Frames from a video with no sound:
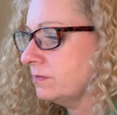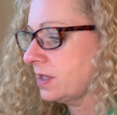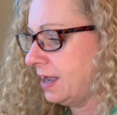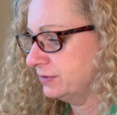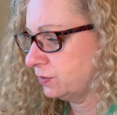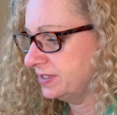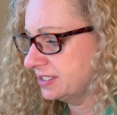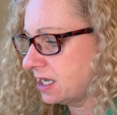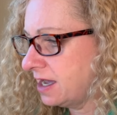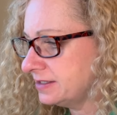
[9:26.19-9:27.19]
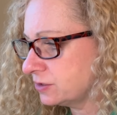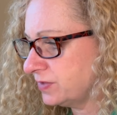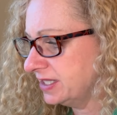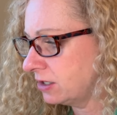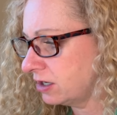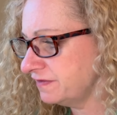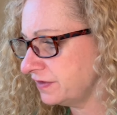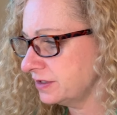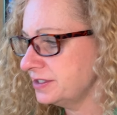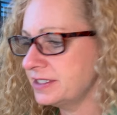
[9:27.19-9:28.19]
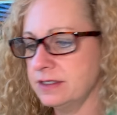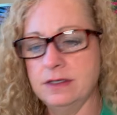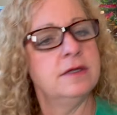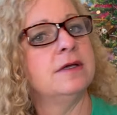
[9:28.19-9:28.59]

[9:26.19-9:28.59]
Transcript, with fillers: I was always taught to read the card first.